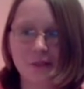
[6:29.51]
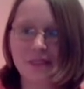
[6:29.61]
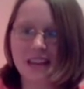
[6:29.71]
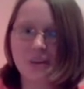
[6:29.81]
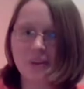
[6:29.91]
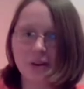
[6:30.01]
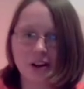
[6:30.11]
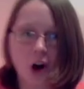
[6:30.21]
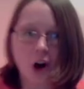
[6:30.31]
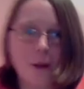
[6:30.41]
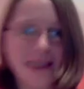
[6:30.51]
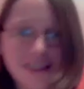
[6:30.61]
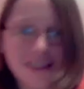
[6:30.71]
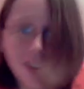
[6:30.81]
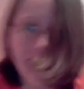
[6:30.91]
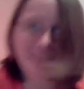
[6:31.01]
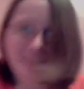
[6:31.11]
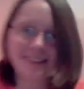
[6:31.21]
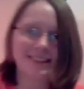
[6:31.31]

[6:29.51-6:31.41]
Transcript: If you want to comment on